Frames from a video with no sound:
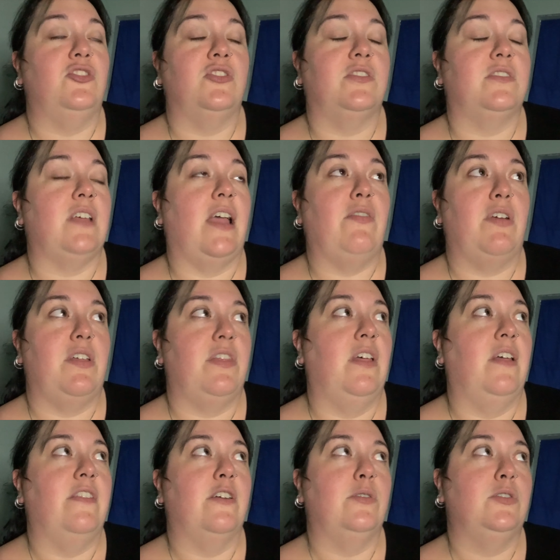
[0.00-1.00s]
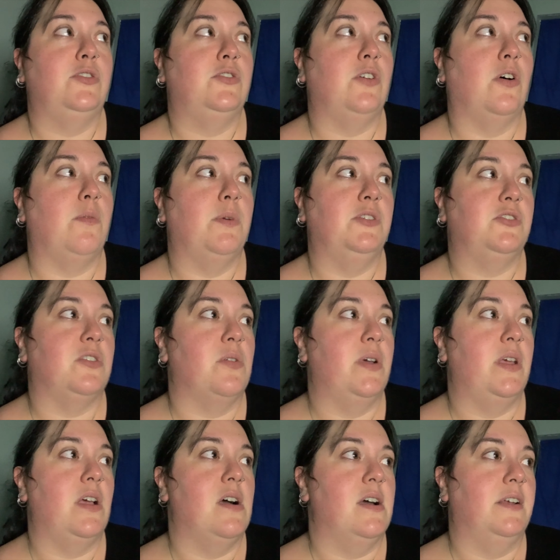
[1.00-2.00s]
just everything. There was so much
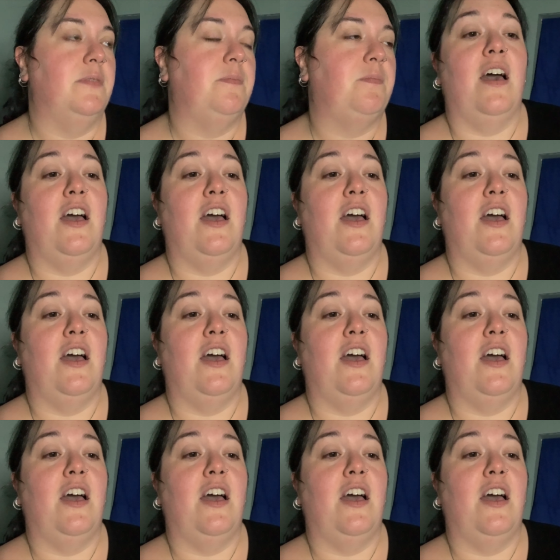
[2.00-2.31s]
going on.